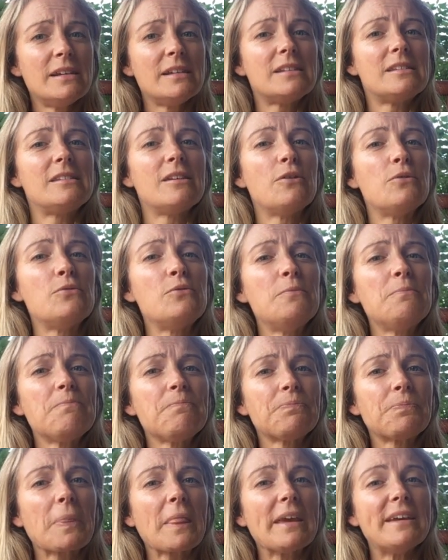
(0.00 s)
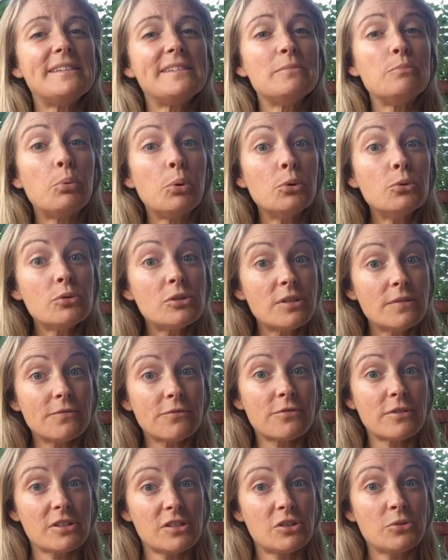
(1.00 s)
So it's
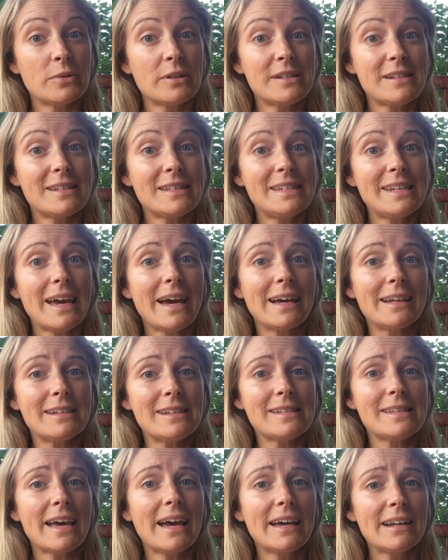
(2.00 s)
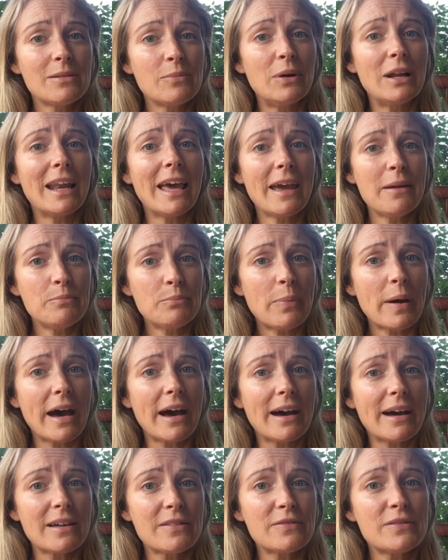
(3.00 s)
important for us to understand as animal
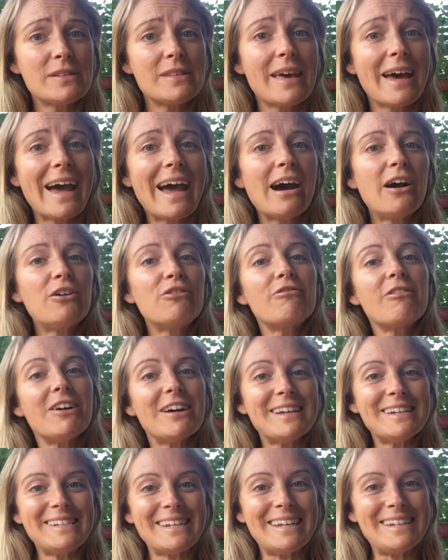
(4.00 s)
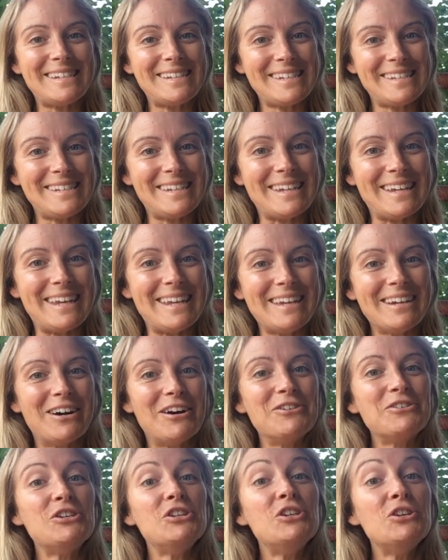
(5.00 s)
empaths that our identity,
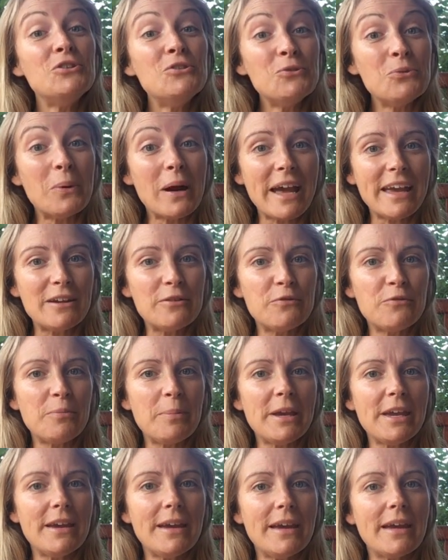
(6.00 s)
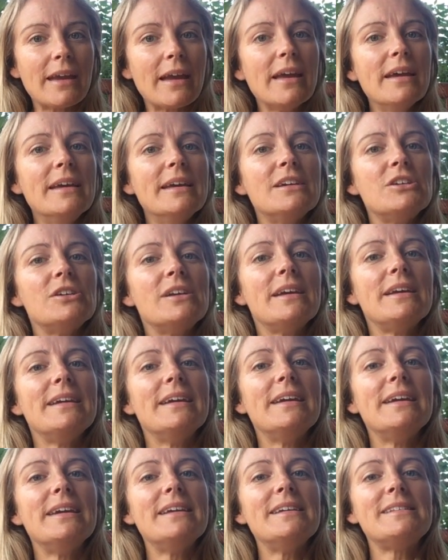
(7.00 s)
our new way of being,
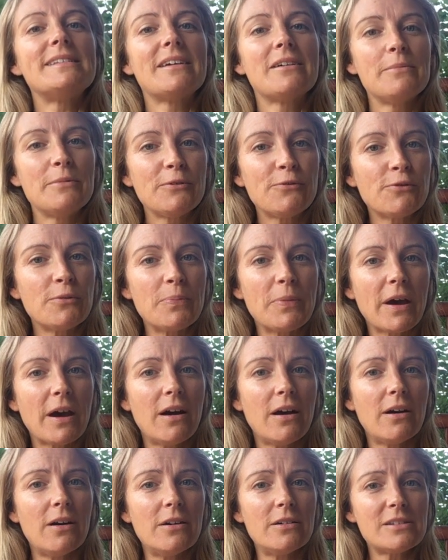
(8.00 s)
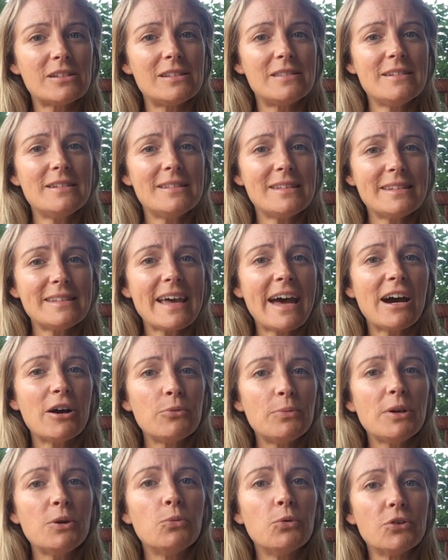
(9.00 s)
is coming from the heart. This is how
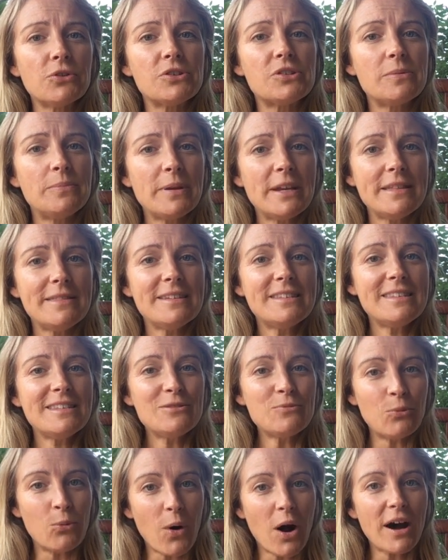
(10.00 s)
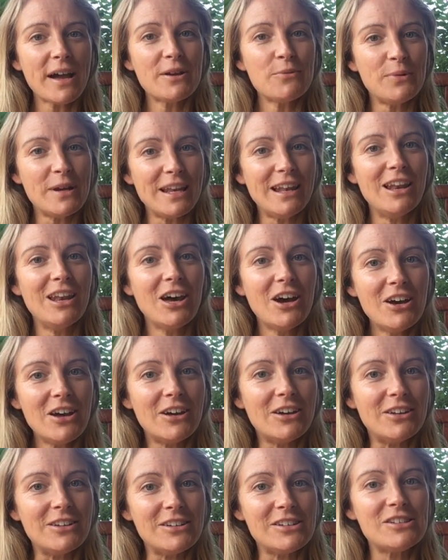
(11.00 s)
we want to be. This is why we
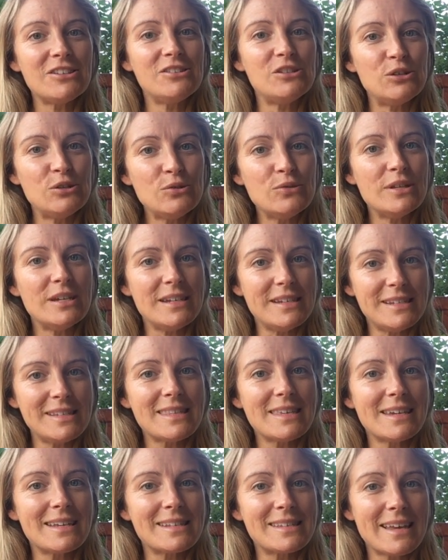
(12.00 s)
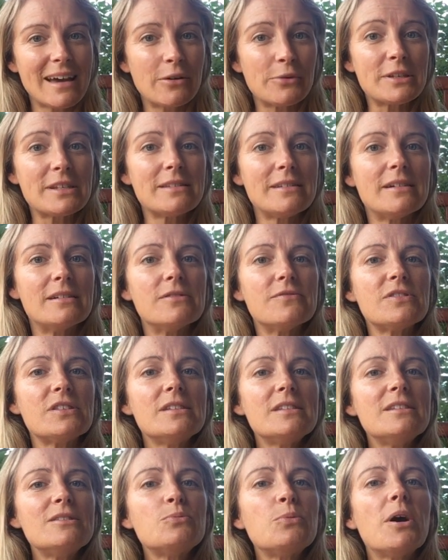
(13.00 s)
learn to do these things ourselves.
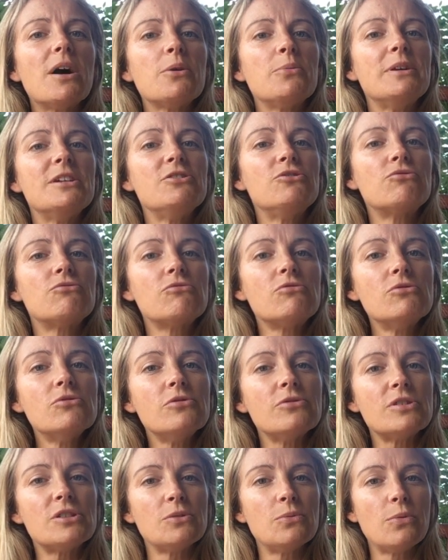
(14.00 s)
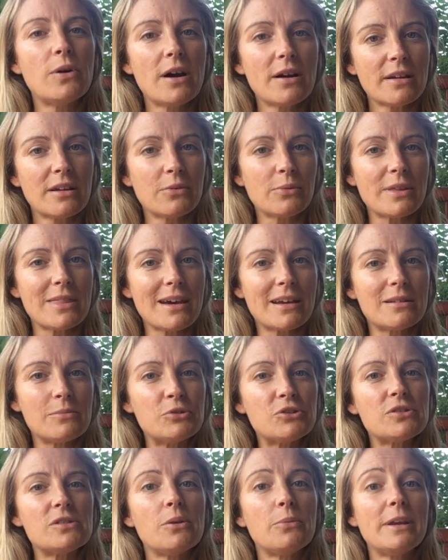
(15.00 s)
This is why we're drawn to working with
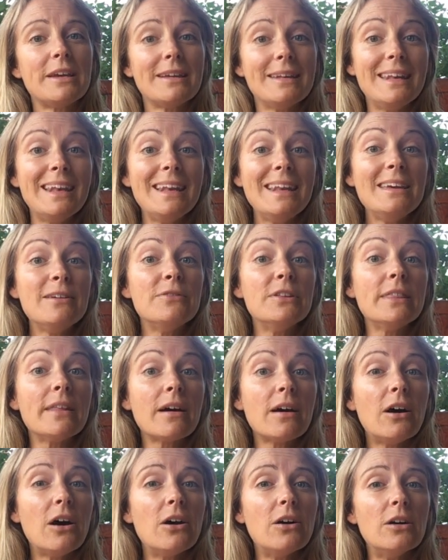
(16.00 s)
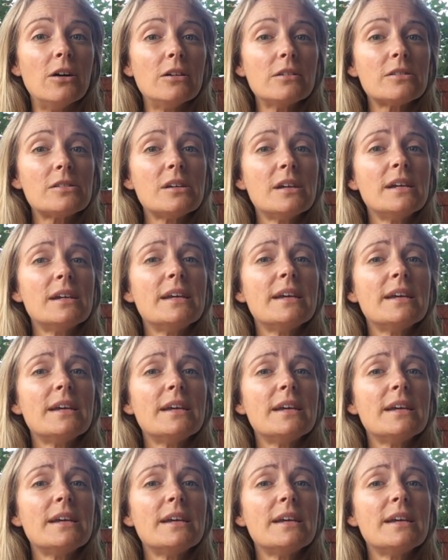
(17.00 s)
animals, so we can live in the heart.